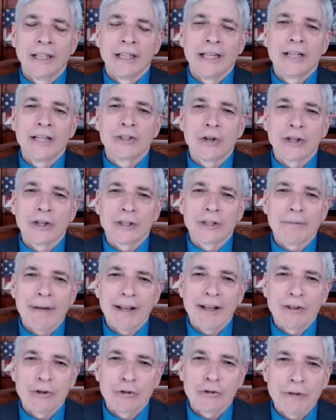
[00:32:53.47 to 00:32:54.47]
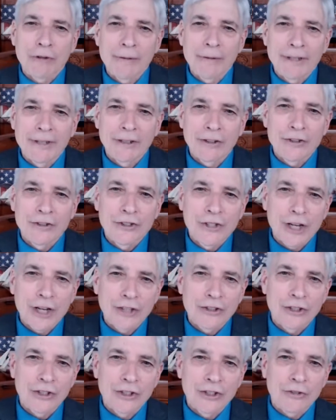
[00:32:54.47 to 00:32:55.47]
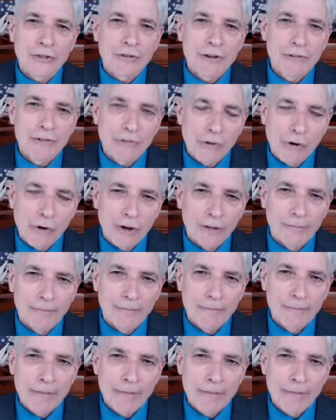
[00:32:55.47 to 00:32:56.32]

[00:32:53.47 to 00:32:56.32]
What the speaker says: He talked about criminal justice reform.